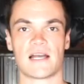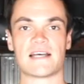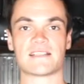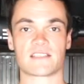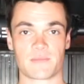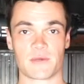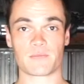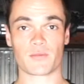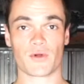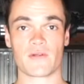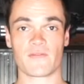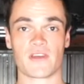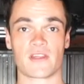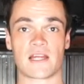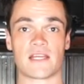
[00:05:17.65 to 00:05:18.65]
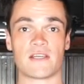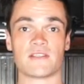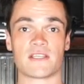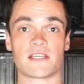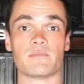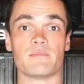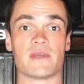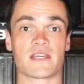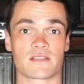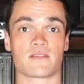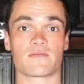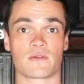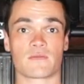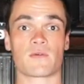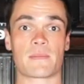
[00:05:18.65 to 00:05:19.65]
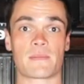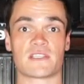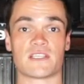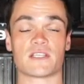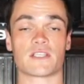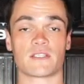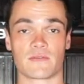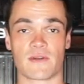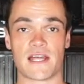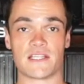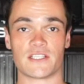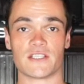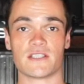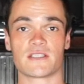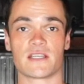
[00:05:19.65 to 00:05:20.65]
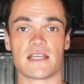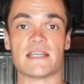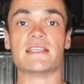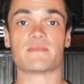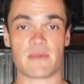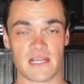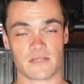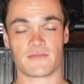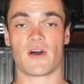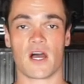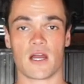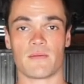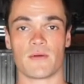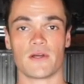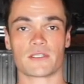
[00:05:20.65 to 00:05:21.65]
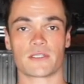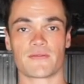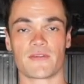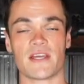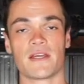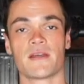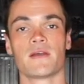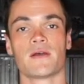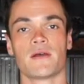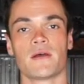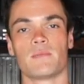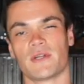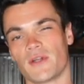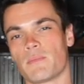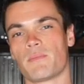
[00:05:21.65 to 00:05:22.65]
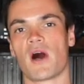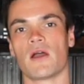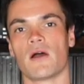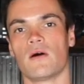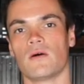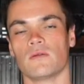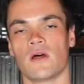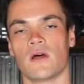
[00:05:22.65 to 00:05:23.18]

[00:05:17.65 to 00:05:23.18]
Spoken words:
as it's been proving that using a mix of the repetition ranges is better for hypertrophy, but not by a whole